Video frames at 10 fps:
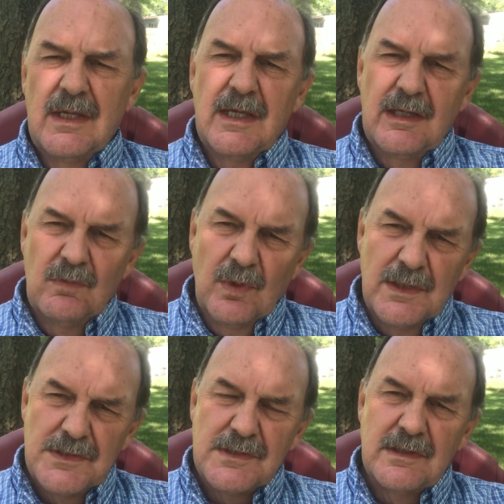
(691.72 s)
He
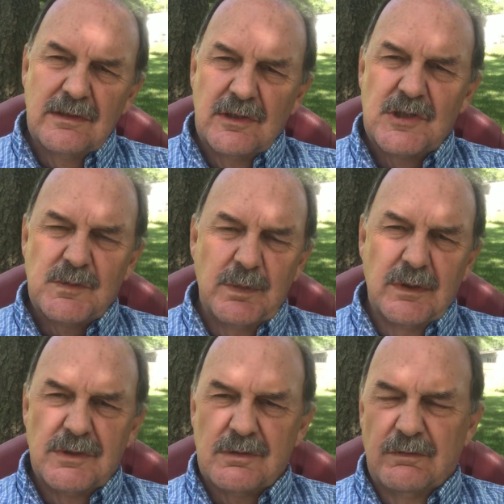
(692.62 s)
was their
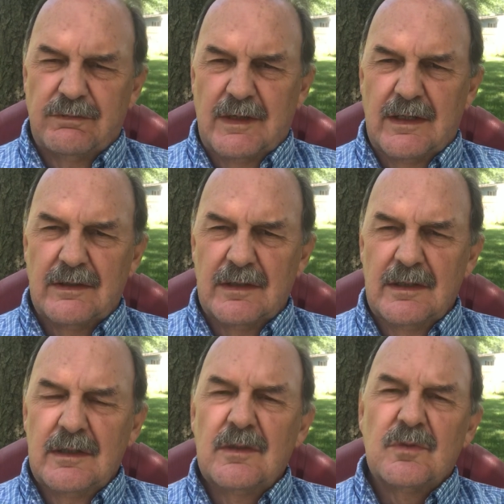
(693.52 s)
spiritual father,
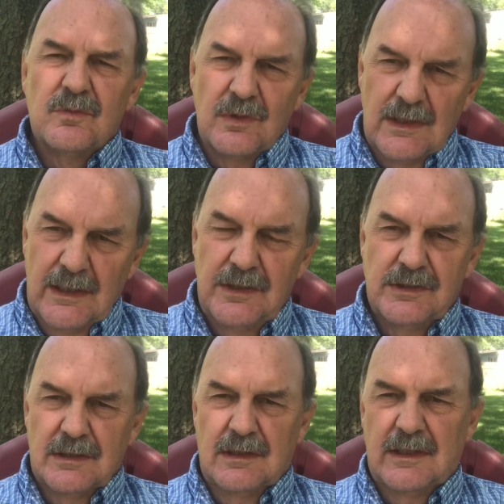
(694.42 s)

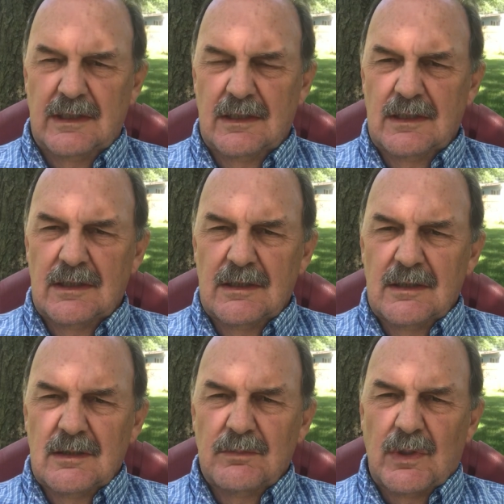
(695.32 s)
relationally.
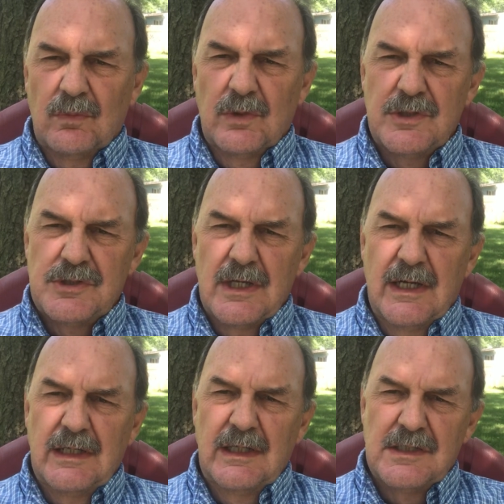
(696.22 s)
But would
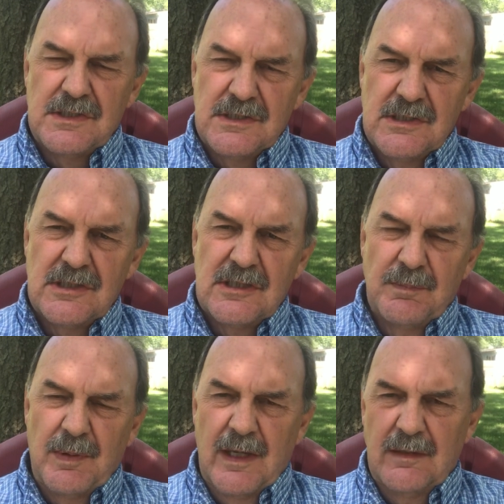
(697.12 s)
John insist
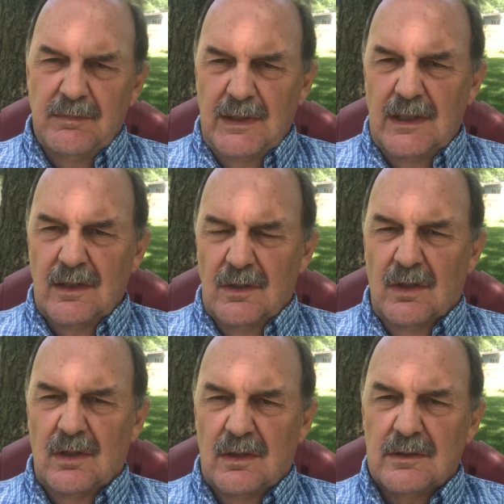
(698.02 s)
upon being
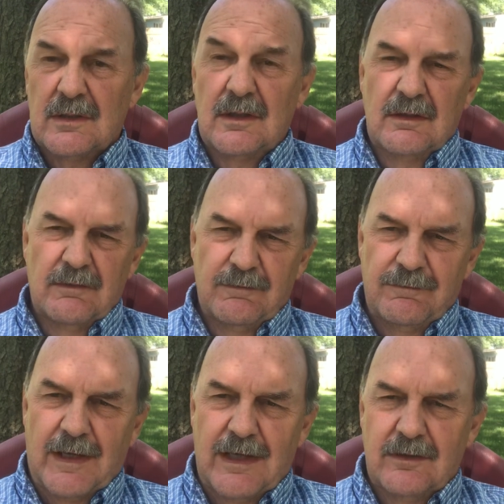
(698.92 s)
called
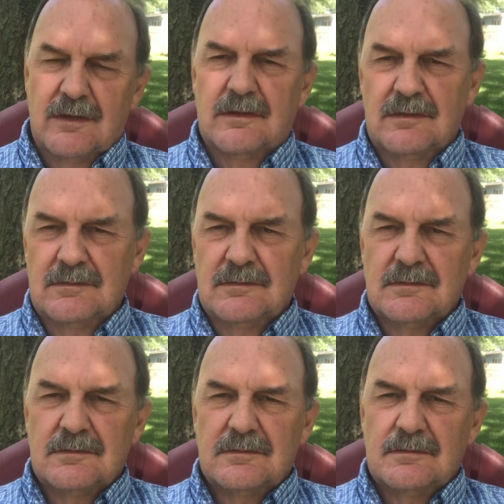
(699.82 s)
father?
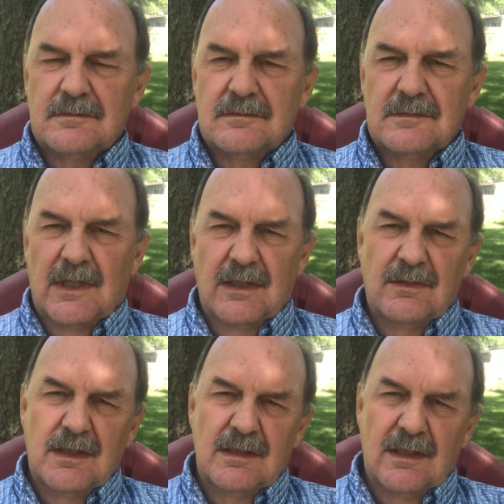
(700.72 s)
I
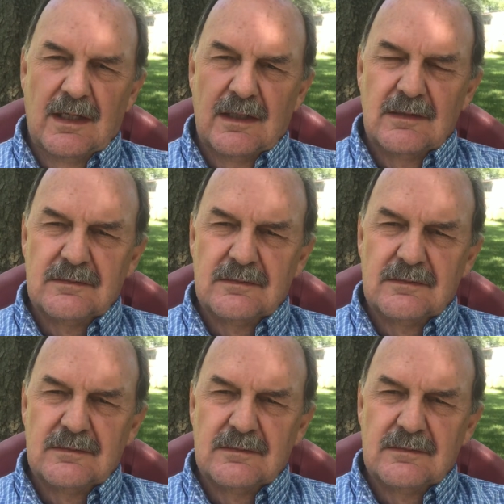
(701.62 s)
think not.